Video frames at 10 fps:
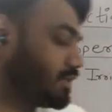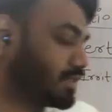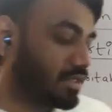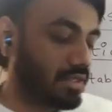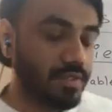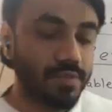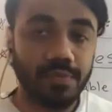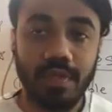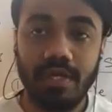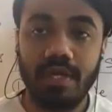muscle is
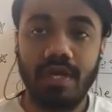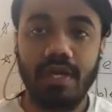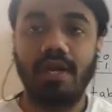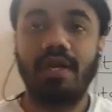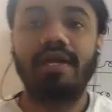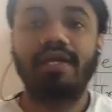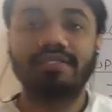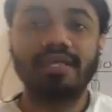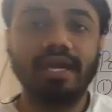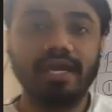what?
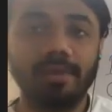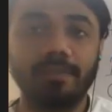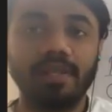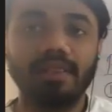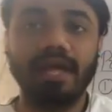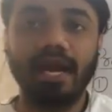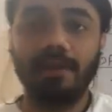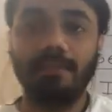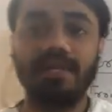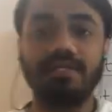Excitable,
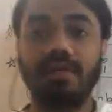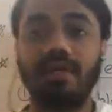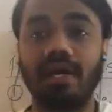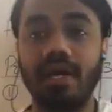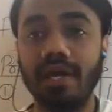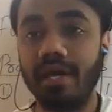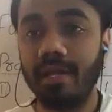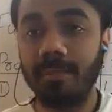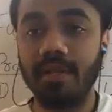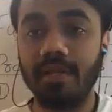that means, or
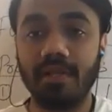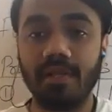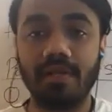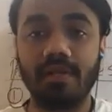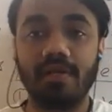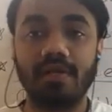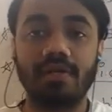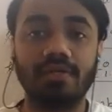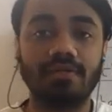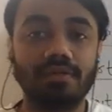irritable.
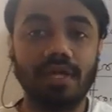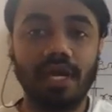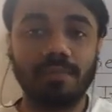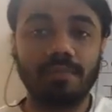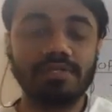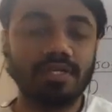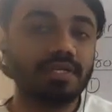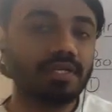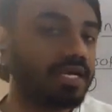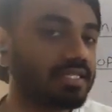So that means
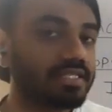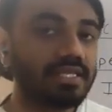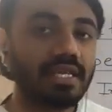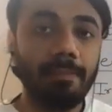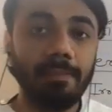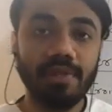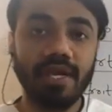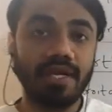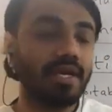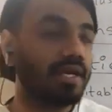it gets
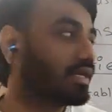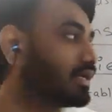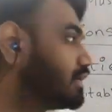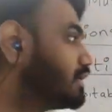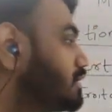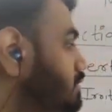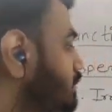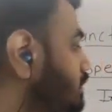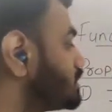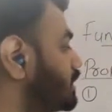stimulated.
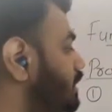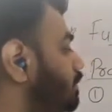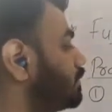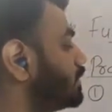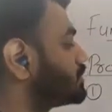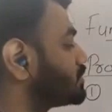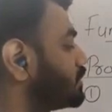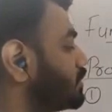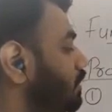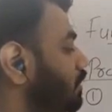So the
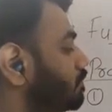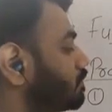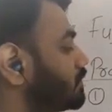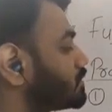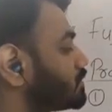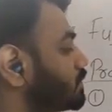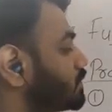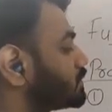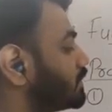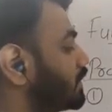stimulation of this
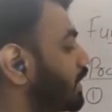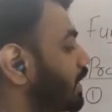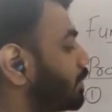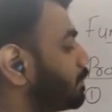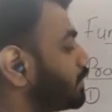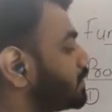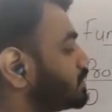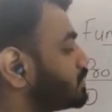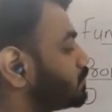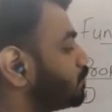muscle
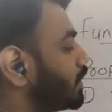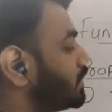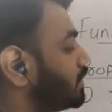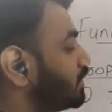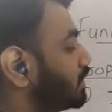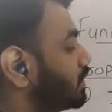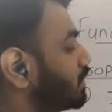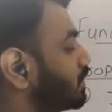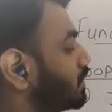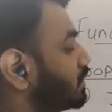happens when
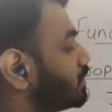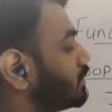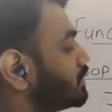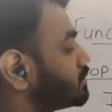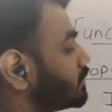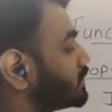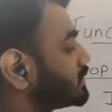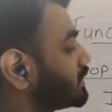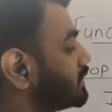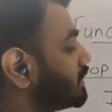this
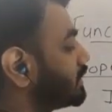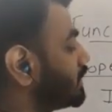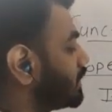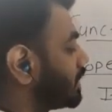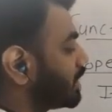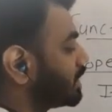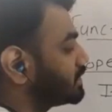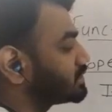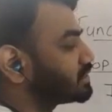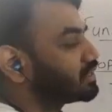muscle
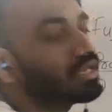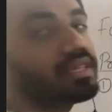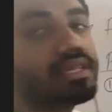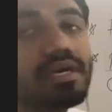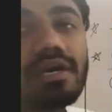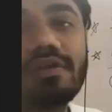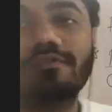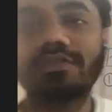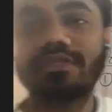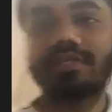contains the nerve.